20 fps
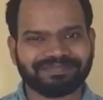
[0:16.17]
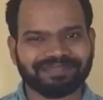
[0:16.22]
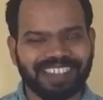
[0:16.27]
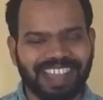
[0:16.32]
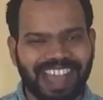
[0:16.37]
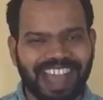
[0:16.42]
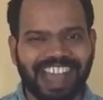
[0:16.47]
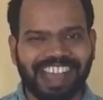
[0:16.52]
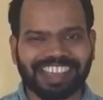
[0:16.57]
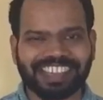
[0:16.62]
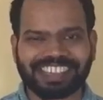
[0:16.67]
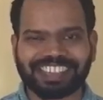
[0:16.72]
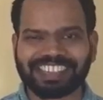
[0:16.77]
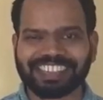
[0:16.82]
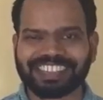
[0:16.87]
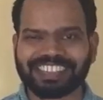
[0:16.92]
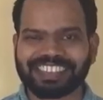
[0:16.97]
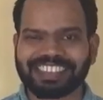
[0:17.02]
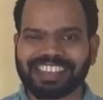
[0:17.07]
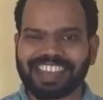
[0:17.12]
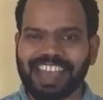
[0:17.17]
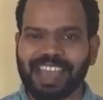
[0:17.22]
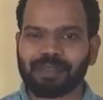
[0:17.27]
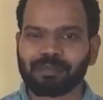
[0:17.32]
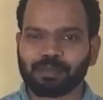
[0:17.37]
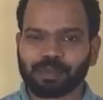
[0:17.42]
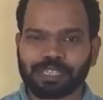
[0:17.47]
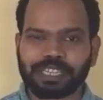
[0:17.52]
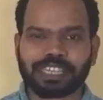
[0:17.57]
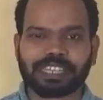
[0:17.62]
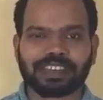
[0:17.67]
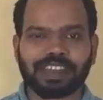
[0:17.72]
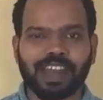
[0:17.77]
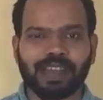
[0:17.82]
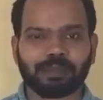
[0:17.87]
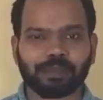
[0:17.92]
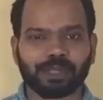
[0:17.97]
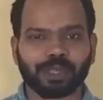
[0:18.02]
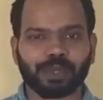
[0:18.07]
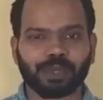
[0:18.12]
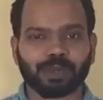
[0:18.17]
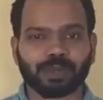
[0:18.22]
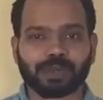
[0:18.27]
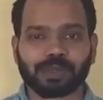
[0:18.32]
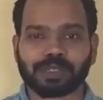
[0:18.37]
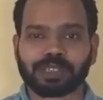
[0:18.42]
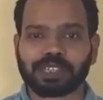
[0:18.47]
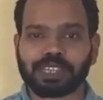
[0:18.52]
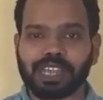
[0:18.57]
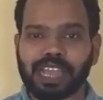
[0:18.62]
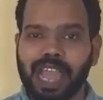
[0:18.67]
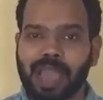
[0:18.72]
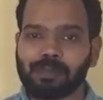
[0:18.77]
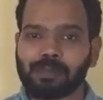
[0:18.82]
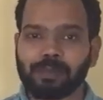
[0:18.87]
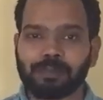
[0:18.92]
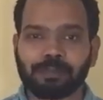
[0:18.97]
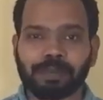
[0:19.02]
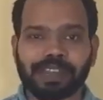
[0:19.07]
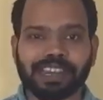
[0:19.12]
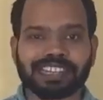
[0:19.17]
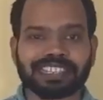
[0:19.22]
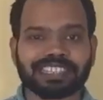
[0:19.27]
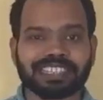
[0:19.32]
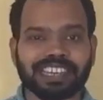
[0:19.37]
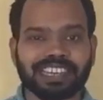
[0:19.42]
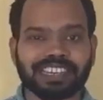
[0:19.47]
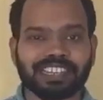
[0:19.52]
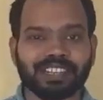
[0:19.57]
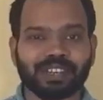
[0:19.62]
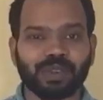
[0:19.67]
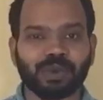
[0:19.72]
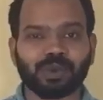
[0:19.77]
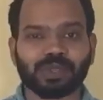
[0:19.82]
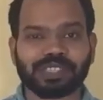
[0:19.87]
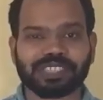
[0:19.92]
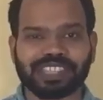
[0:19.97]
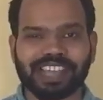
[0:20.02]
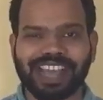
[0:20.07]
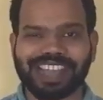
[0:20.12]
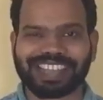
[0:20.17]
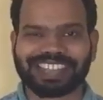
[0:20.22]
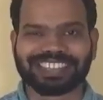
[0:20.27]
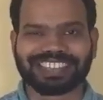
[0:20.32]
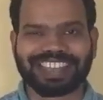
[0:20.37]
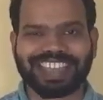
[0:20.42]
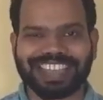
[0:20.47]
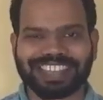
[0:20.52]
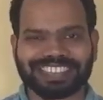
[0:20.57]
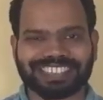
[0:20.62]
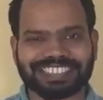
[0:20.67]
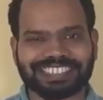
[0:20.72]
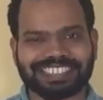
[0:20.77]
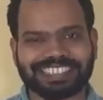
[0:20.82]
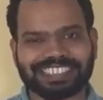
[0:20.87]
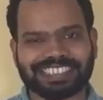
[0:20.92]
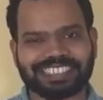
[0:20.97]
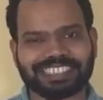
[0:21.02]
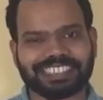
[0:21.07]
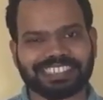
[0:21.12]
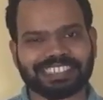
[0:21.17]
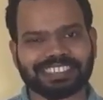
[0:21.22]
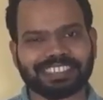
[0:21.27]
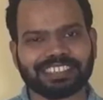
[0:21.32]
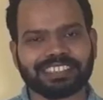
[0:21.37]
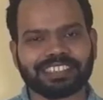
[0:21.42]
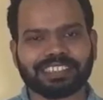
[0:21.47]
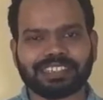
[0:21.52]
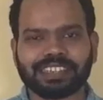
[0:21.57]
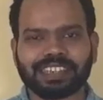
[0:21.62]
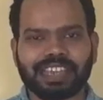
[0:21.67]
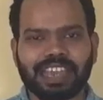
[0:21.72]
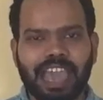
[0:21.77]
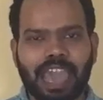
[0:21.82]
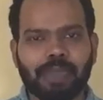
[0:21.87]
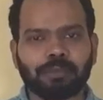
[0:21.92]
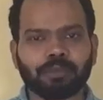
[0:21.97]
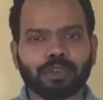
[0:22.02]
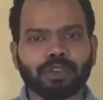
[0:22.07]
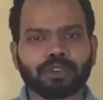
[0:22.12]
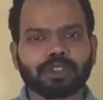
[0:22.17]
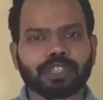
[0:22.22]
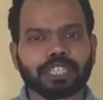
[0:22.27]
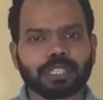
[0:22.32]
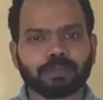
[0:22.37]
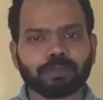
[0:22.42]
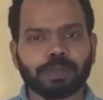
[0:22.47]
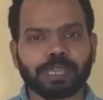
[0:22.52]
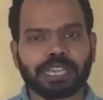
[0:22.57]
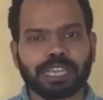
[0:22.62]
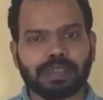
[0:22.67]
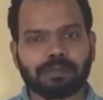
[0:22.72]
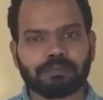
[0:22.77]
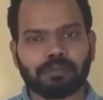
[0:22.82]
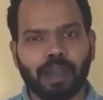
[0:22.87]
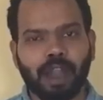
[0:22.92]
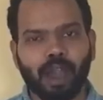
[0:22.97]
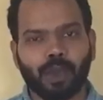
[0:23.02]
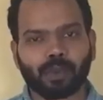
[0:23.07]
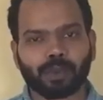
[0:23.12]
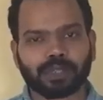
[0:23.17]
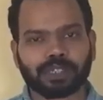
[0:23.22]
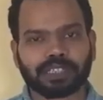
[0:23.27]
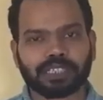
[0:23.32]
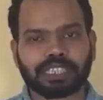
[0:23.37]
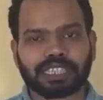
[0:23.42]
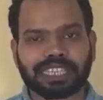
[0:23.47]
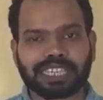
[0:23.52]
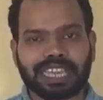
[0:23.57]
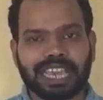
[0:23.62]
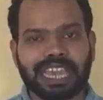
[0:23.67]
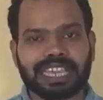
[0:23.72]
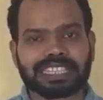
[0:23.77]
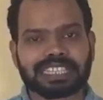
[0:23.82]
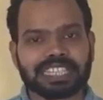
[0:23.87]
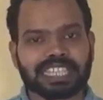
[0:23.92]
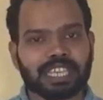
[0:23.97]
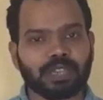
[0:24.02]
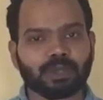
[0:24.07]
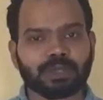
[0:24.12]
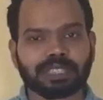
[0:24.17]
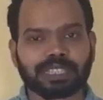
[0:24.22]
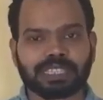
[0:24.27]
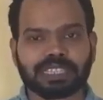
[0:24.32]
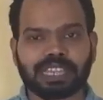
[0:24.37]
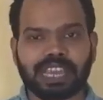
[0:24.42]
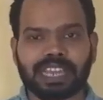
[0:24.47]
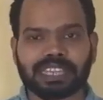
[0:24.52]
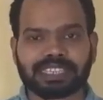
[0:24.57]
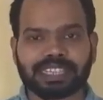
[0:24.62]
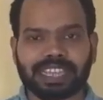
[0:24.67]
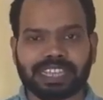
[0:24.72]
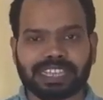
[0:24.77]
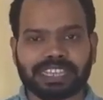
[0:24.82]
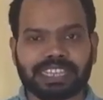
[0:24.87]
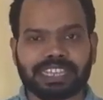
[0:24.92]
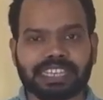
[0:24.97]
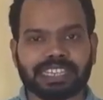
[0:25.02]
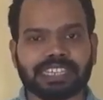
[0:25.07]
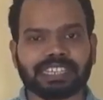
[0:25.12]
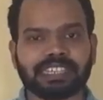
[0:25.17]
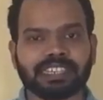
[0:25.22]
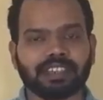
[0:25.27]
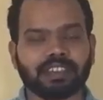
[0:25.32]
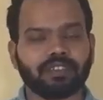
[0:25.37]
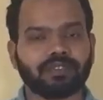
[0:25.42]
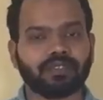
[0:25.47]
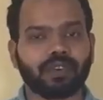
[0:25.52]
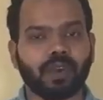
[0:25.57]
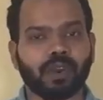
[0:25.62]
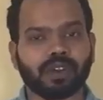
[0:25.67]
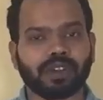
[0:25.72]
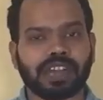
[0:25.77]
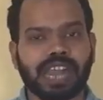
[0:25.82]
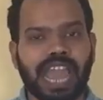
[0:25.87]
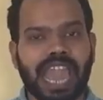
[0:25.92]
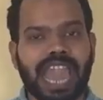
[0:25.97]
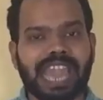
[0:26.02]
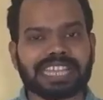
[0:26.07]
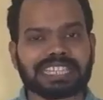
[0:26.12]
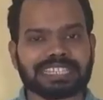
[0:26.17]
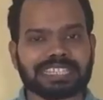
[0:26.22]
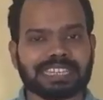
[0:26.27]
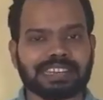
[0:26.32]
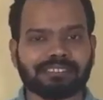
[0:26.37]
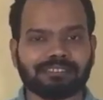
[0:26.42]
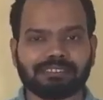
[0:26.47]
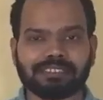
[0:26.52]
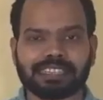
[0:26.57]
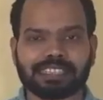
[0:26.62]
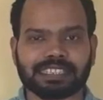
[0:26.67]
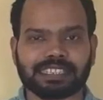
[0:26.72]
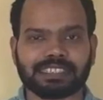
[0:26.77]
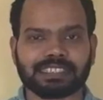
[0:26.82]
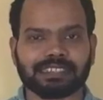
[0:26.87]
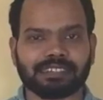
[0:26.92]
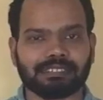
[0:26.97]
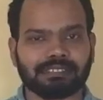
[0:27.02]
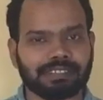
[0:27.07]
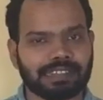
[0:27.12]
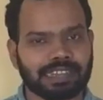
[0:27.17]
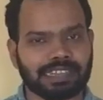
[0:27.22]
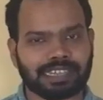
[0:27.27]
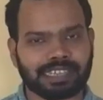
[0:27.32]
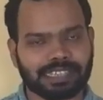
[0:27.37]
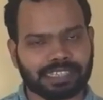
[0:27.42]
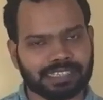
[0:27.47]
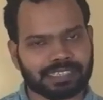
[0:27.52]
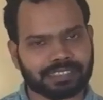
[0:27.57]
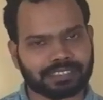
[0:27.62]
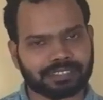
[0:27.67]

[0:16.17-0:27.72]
Hi, I'm Munir Amayur. I'm a personal growth architect. I'm going to speak about SQ3R technique for accelerated learning.